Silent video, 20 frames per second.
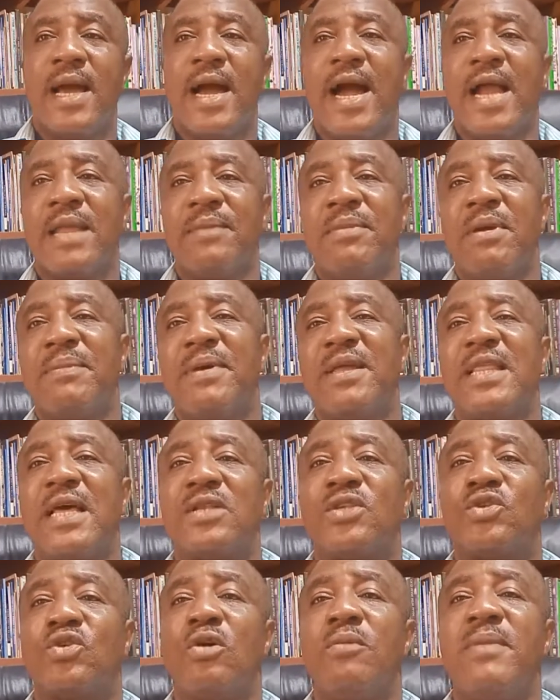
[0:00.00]
I remember
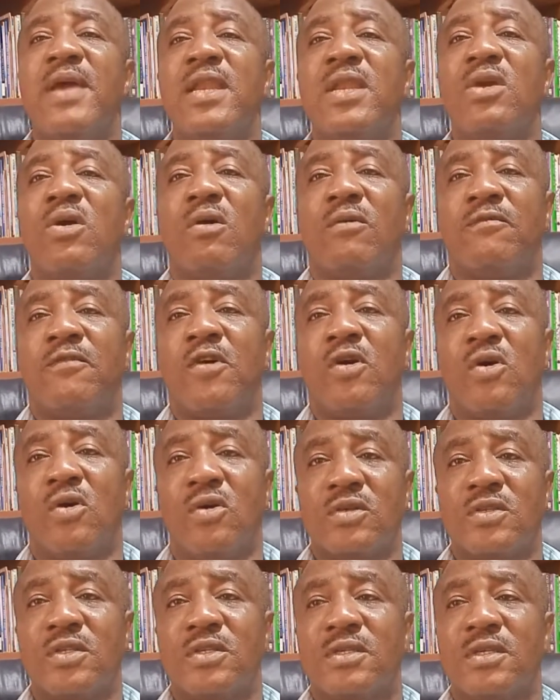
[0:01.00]
that so many of
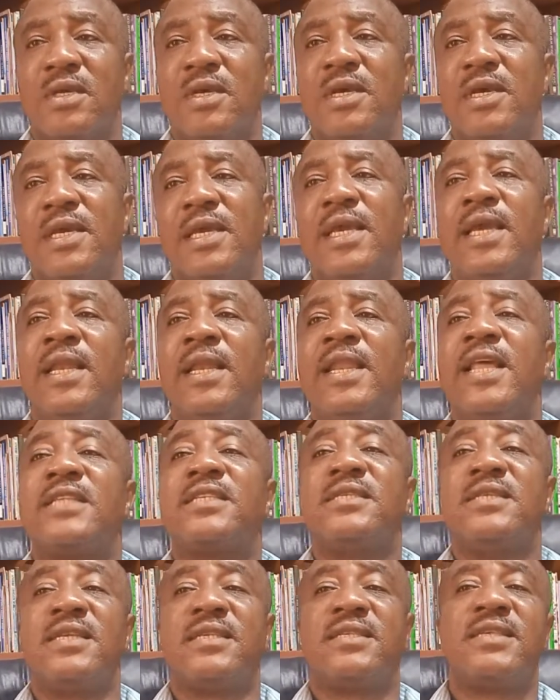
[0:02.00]
us in
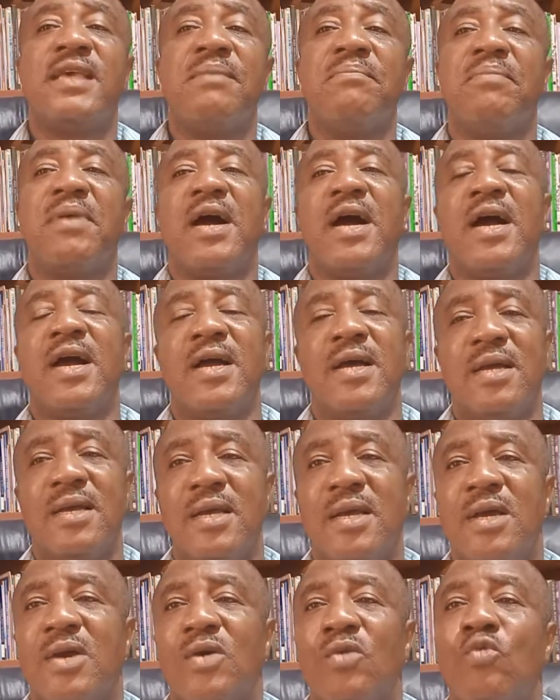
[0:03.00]
late December
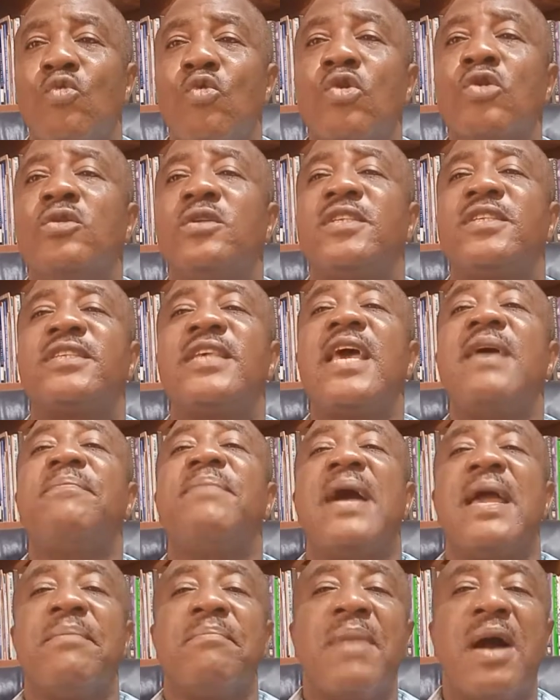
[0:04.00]
would say
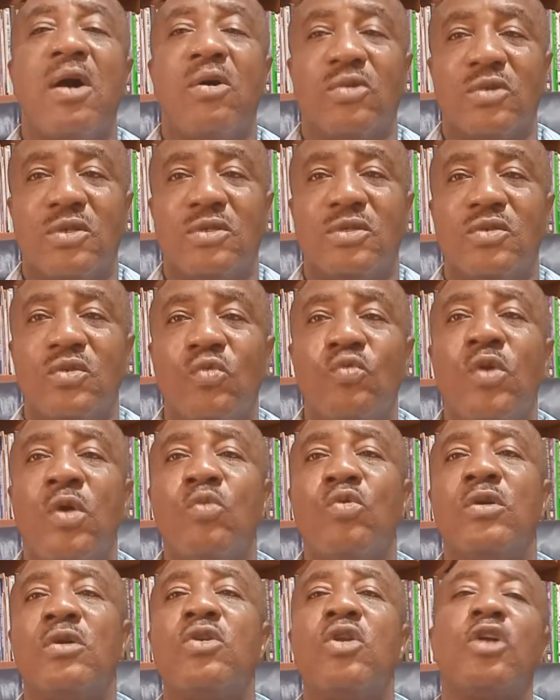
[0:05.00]
by mouth,
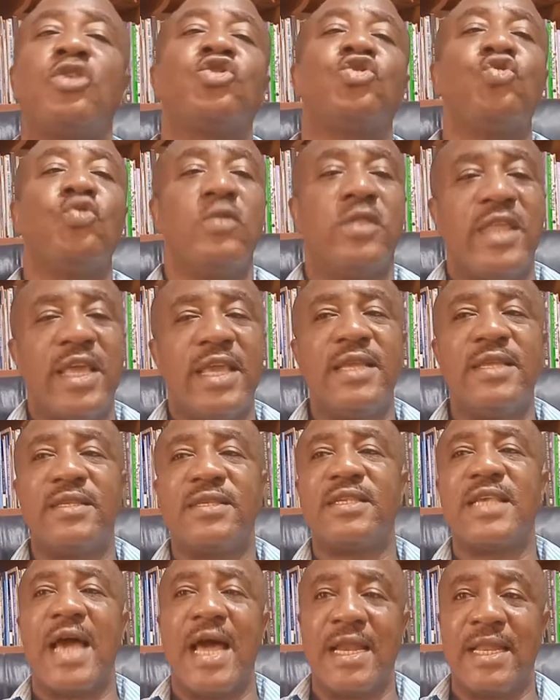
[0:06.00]
we will not do
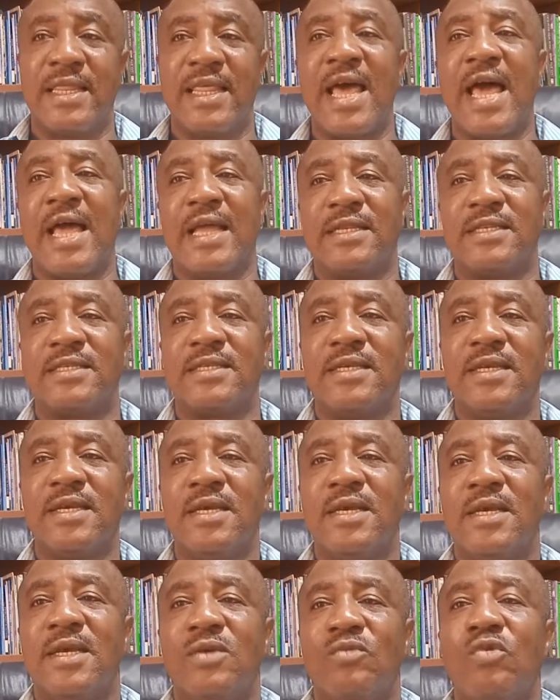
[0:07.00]
this and that.
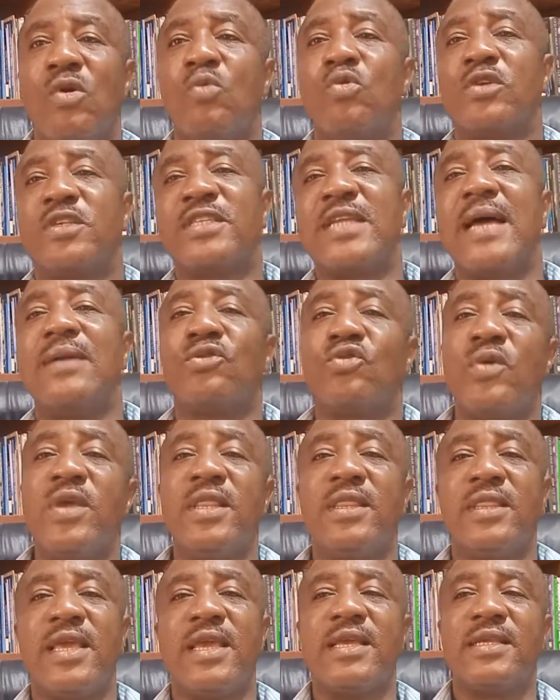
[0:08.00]
We will start
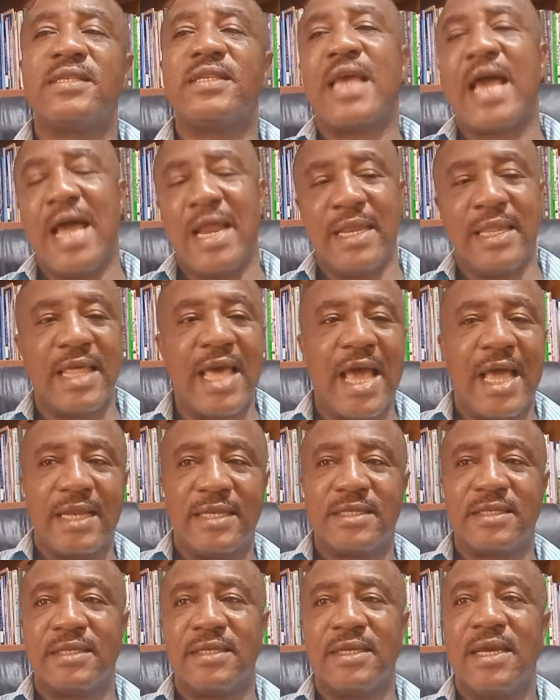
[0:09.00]
doing this and
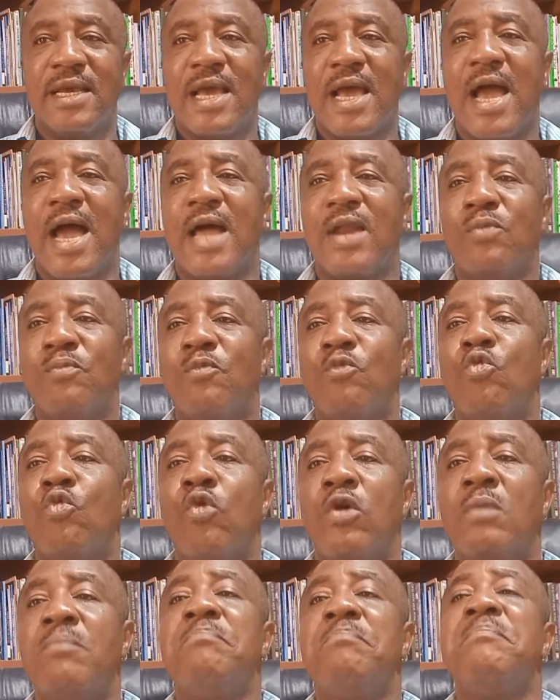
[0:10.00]
that, and
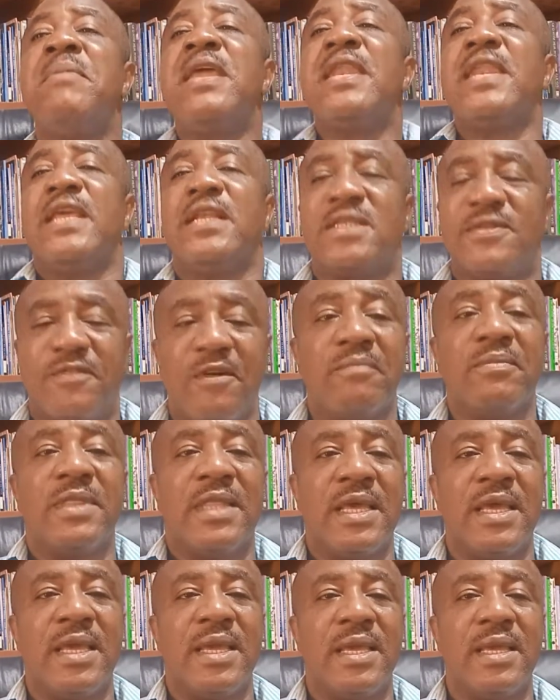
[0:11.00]
will mean it
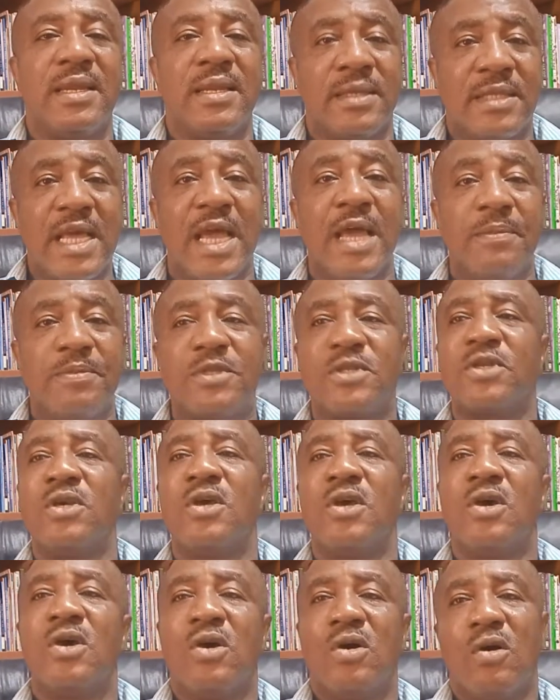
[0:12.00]
from the depth
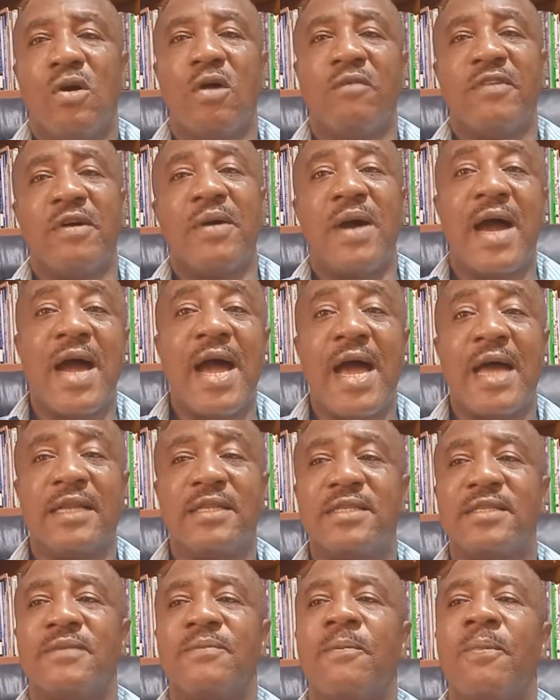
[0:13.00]
of our
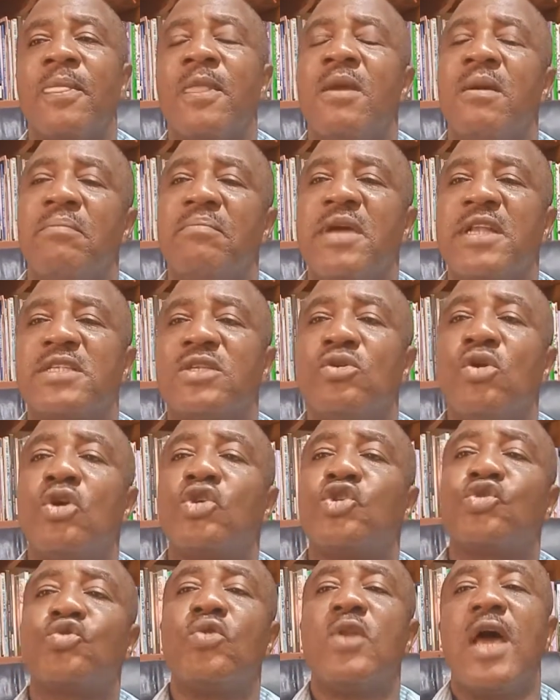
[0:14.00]
hearts. But
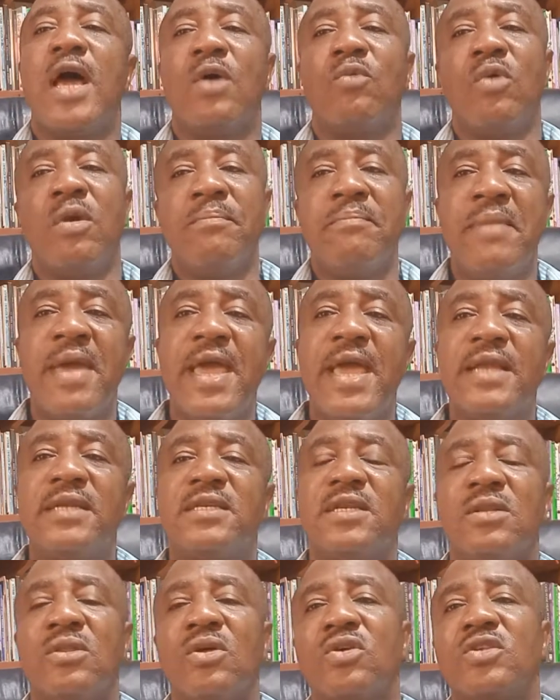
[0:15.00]
no sooner we
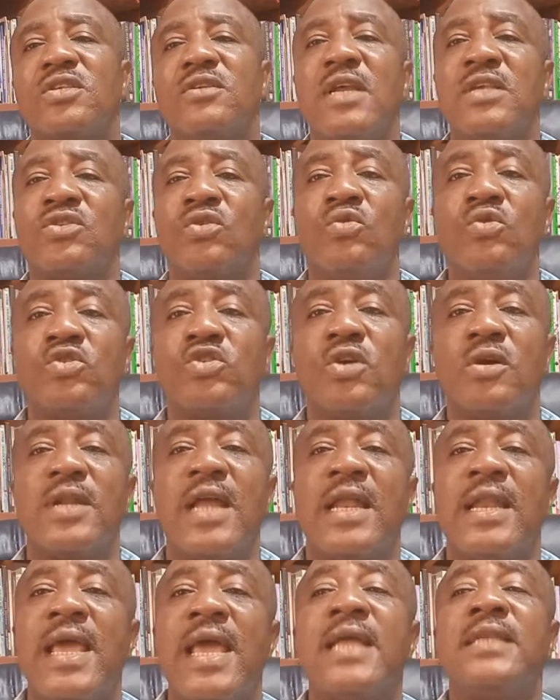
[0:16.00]
made those
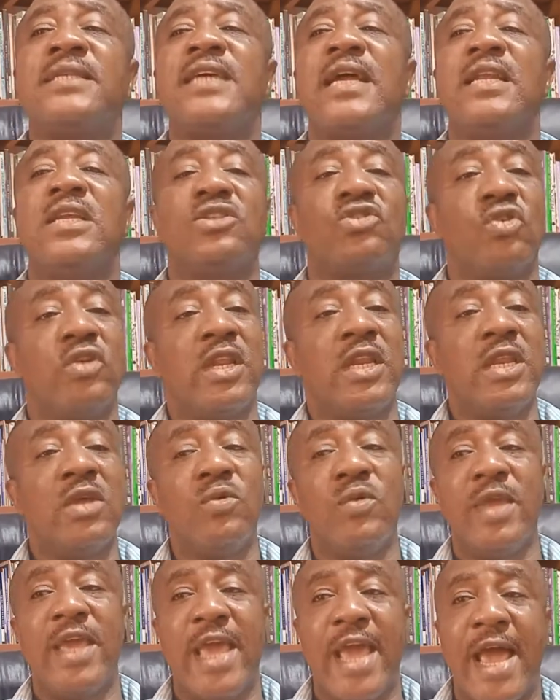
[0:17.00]
resolutions and entered into the
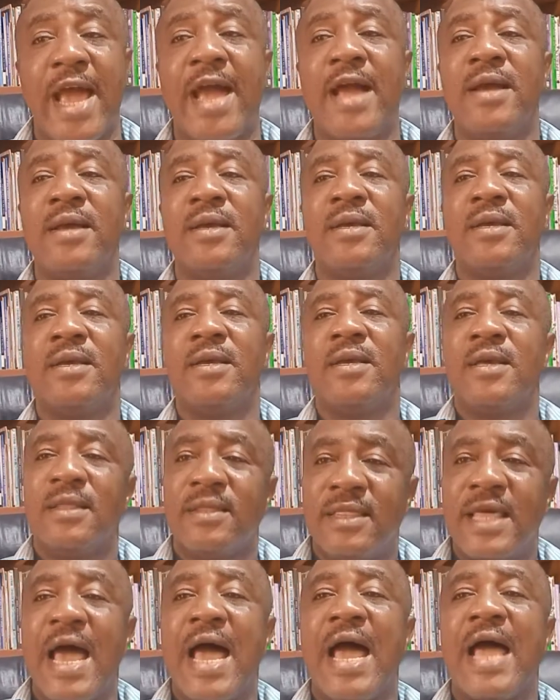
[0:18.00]
New Year
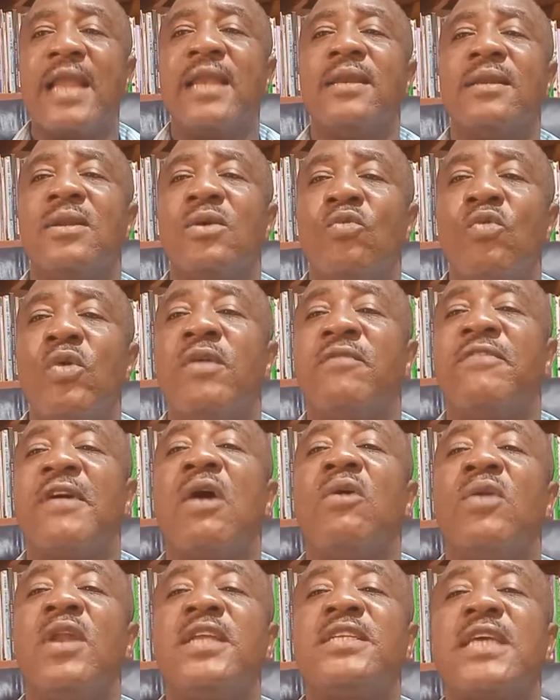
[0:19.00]
than we
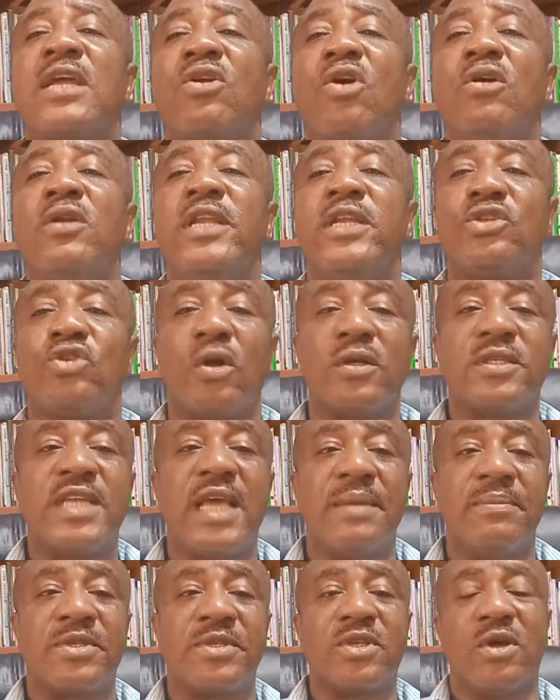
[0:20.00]
violated all the
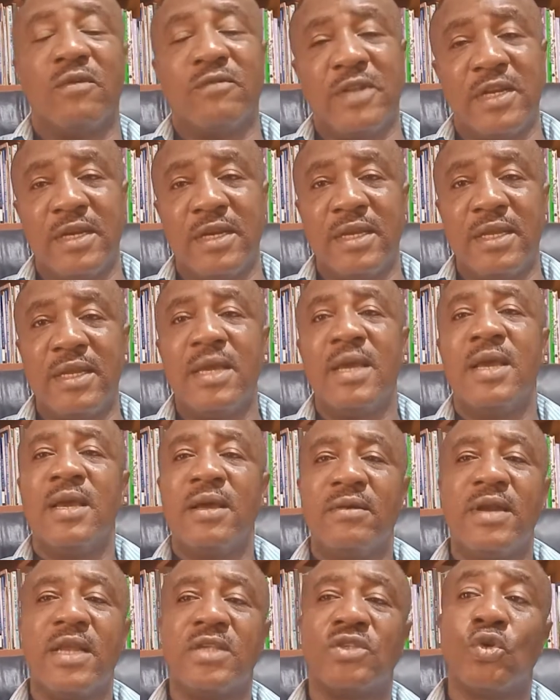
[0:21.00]
totems of the
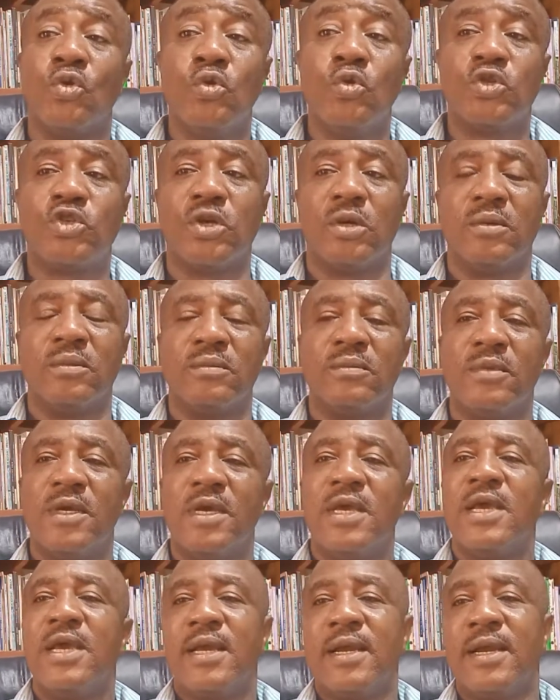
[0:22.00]
resolution.
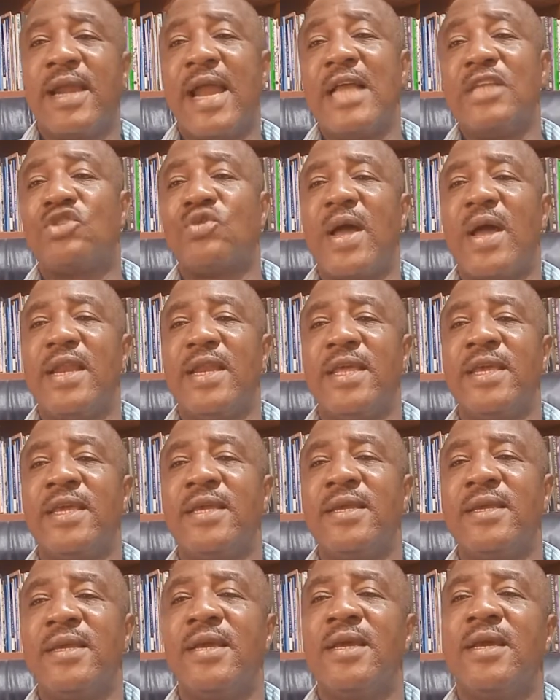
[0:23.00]

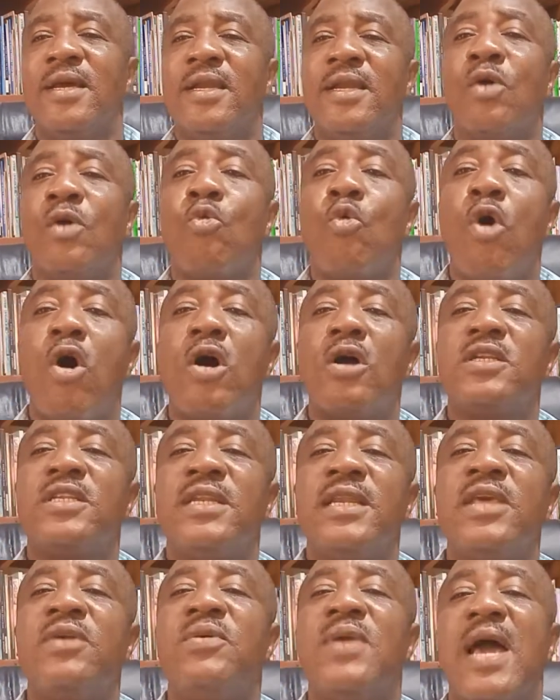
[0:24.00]
Gradually, the
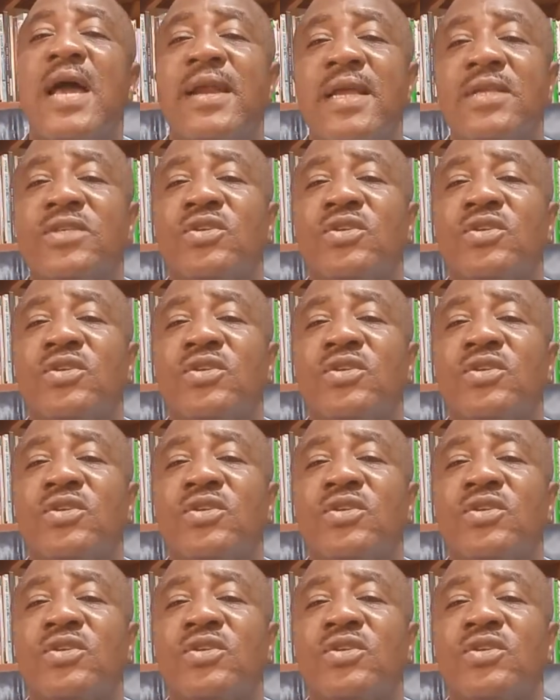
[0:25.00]
word New Year